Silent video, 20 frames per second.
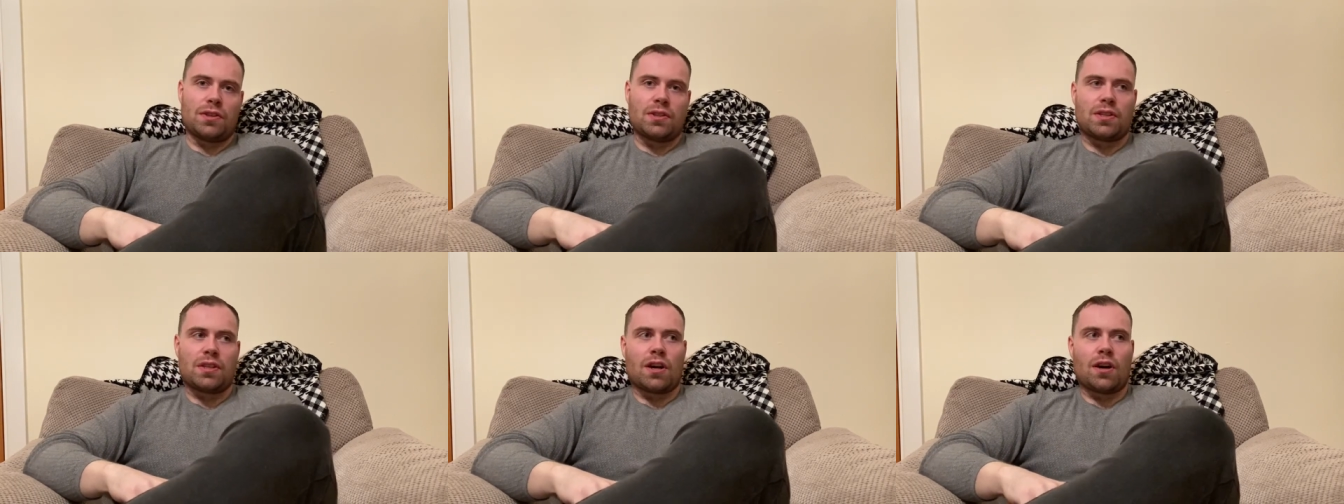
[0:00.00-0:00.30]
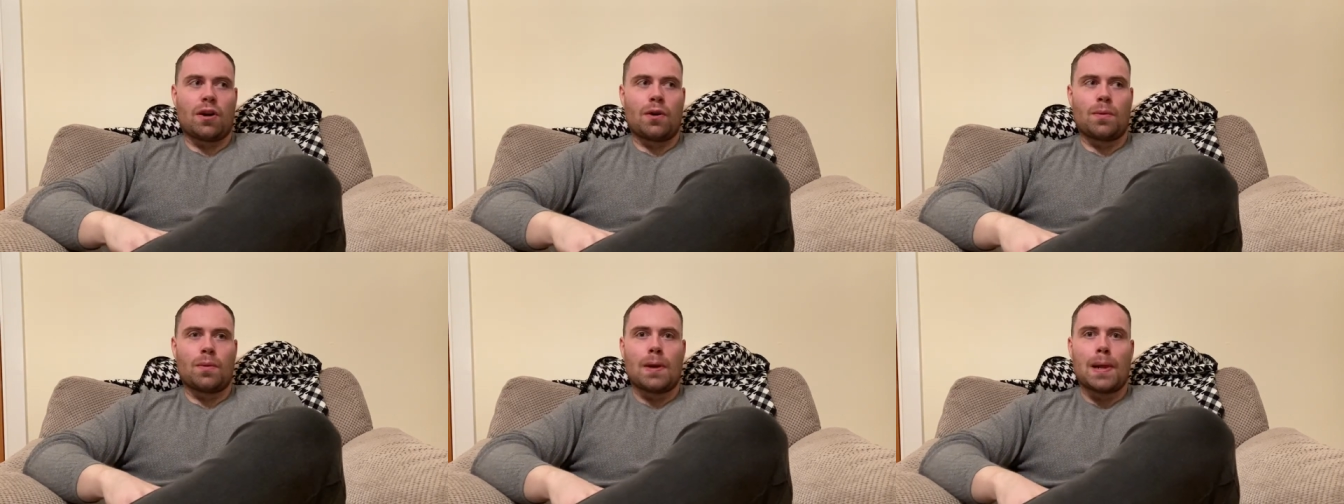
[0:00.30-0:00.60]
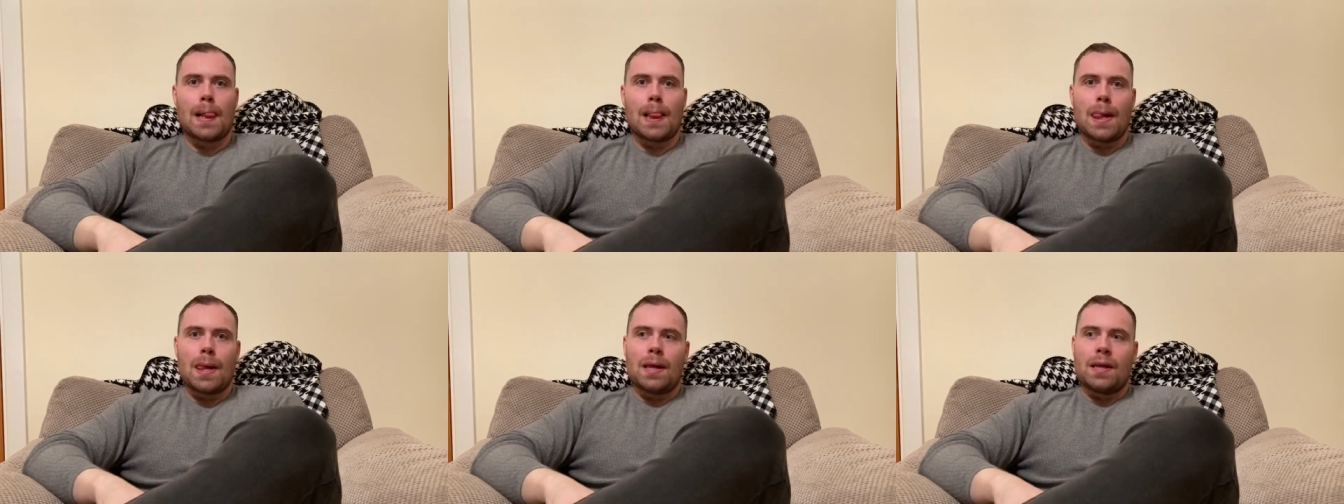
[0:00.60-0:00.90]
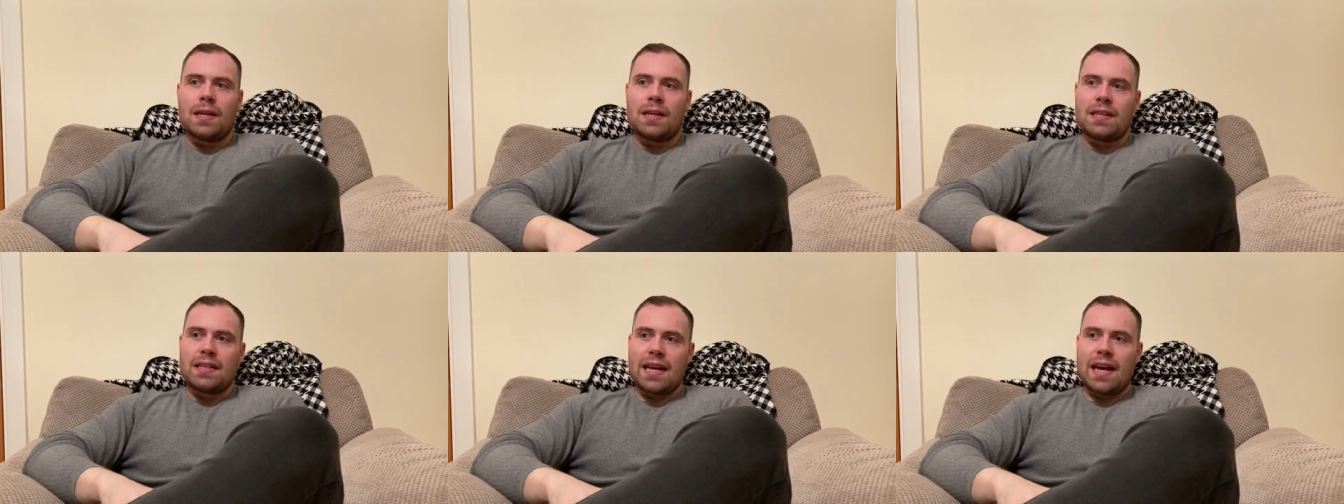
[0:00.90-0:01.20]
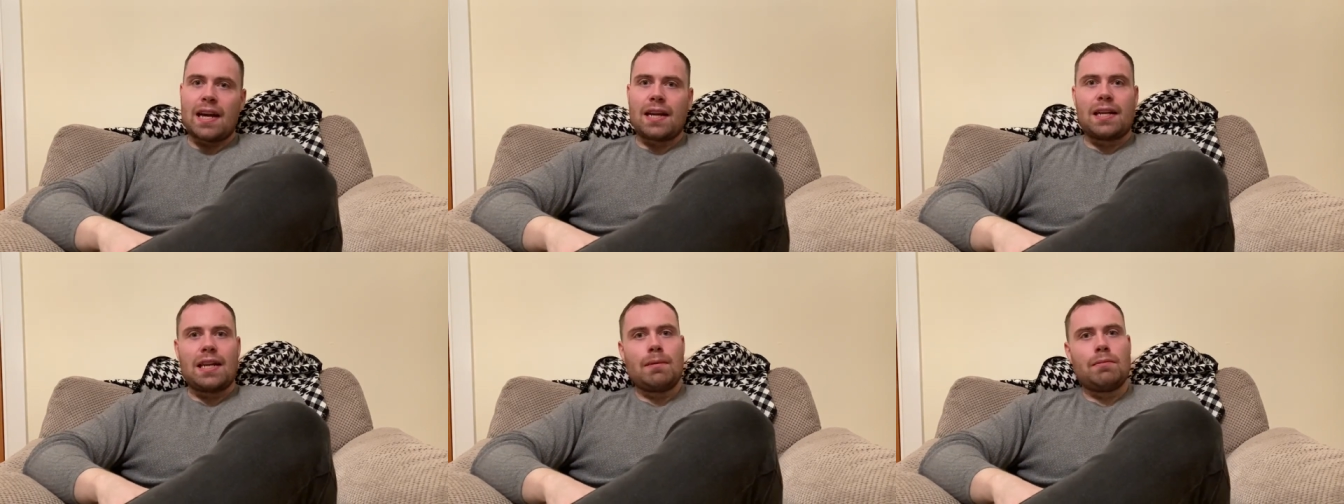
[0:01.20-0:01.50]
So,
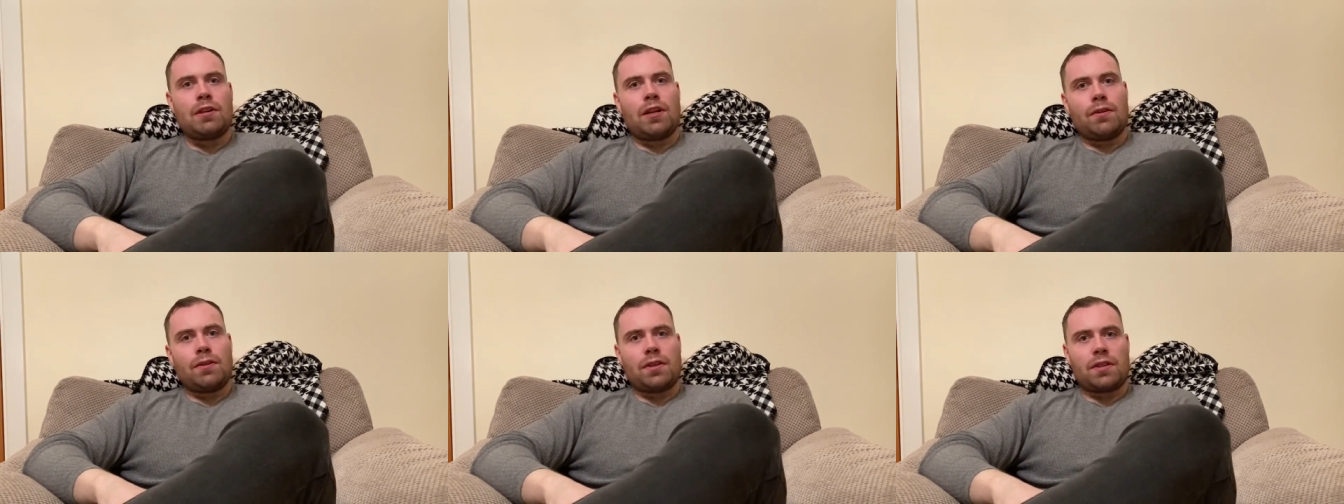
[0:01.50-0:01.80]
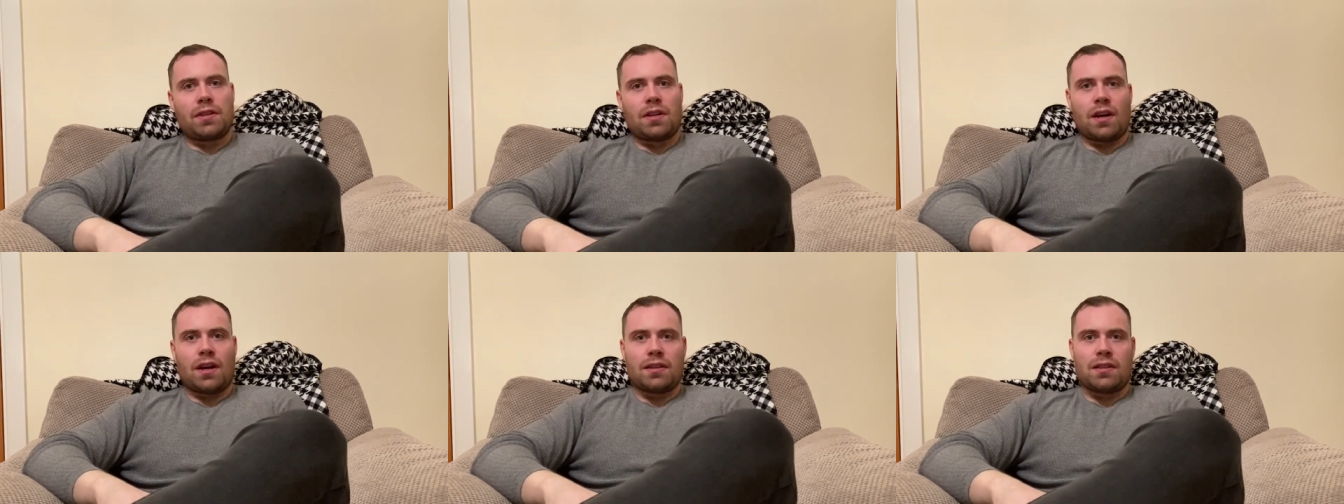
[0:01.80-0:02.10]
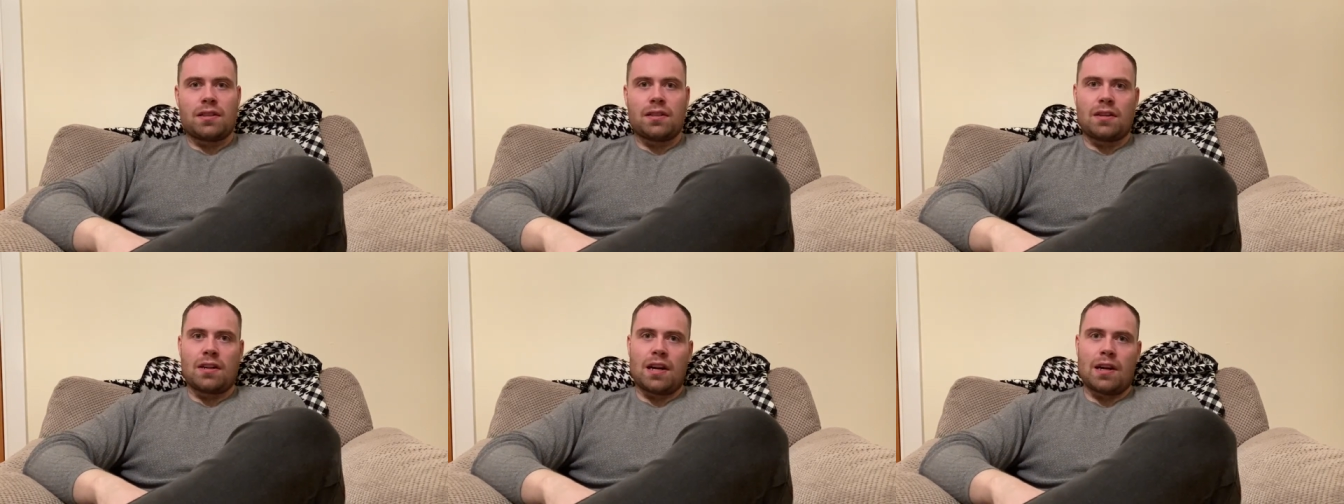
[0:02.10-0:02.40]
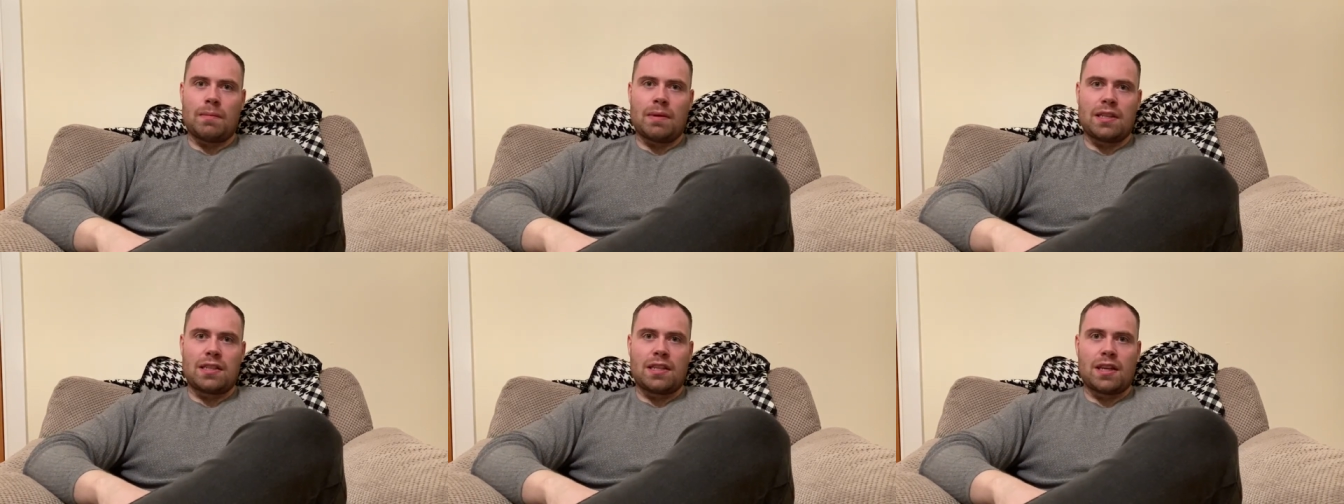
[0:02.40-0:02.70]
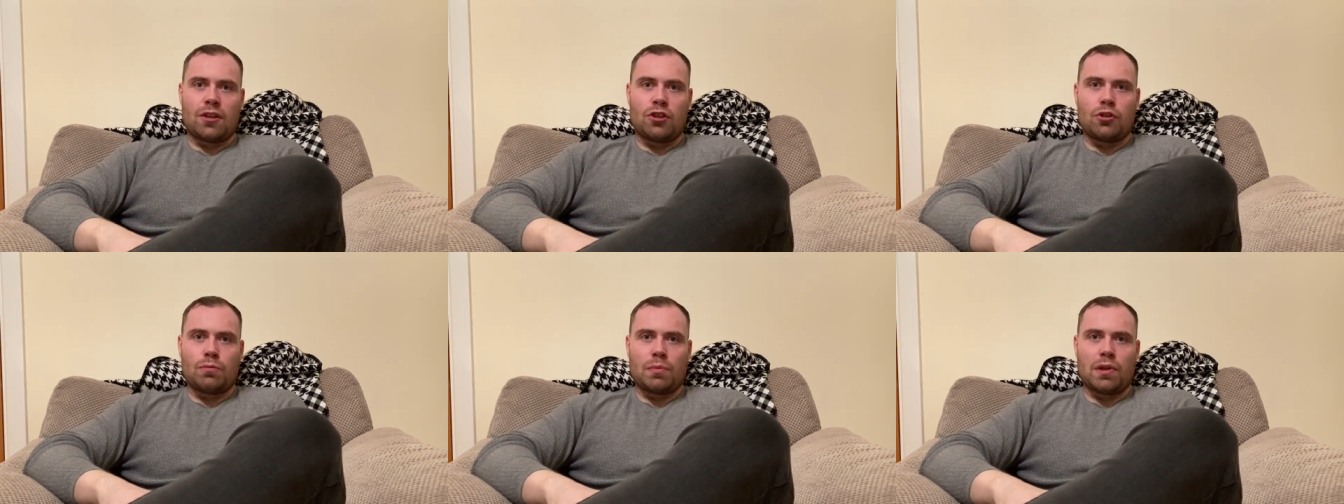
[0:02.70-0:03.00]
yeah, let me know your thoughts in the comment
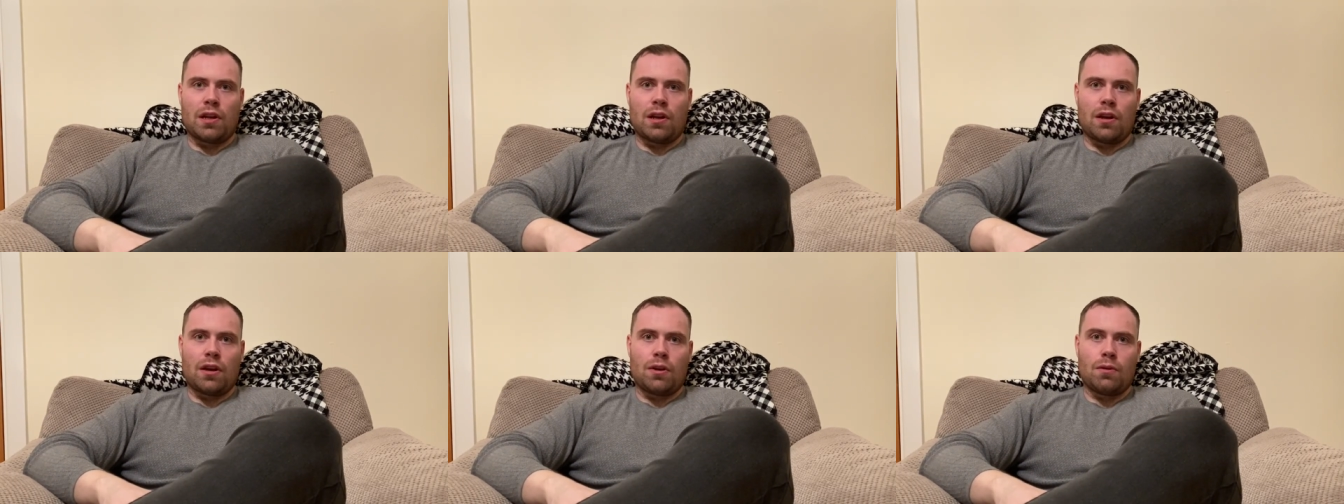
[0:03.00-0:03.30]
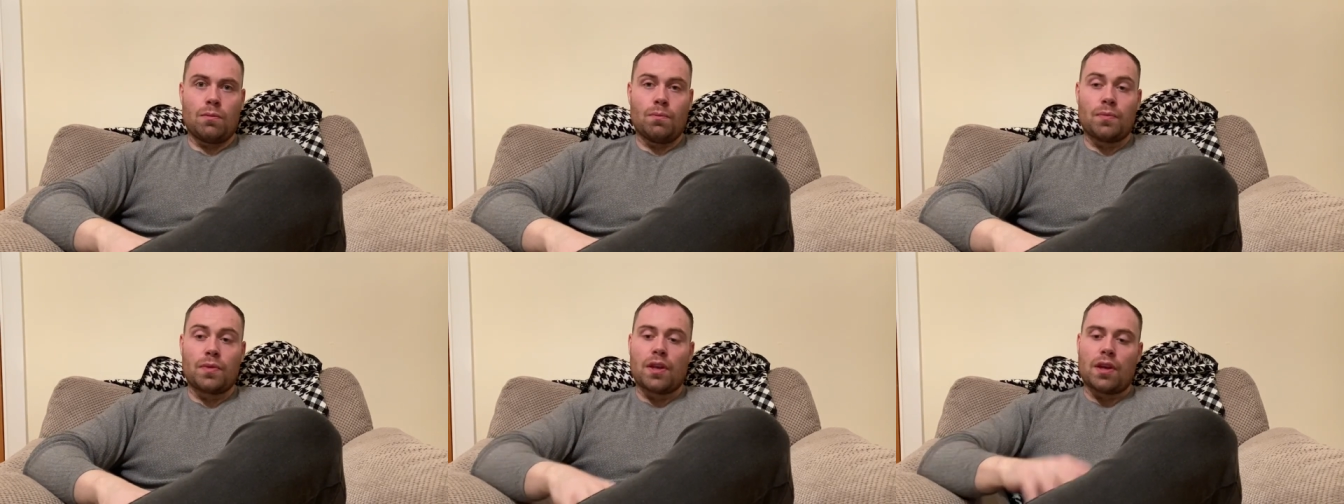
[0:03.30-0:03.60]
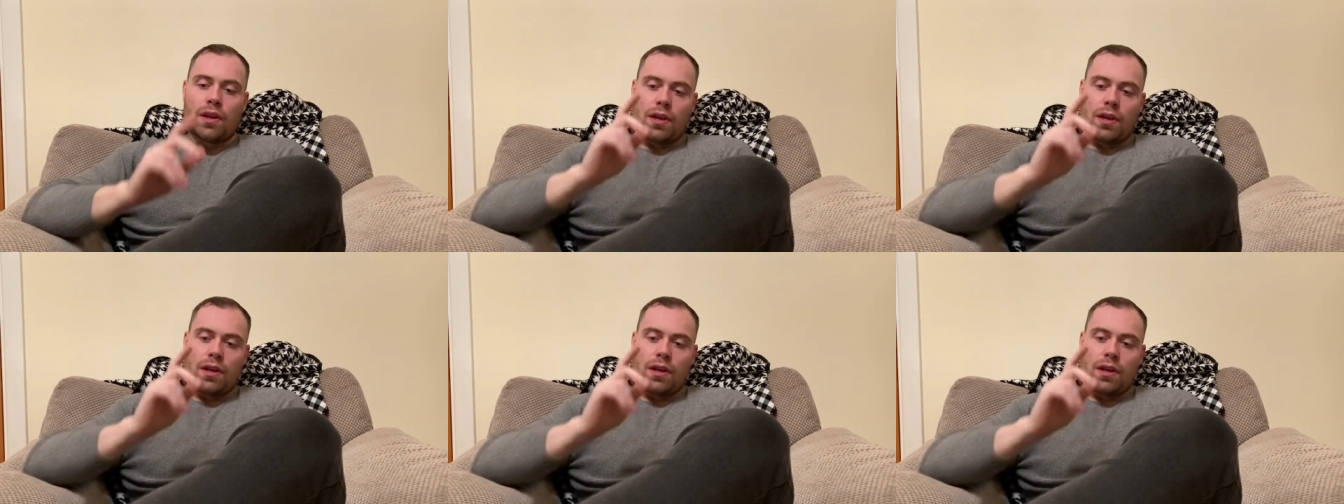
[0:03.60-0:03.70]
section below.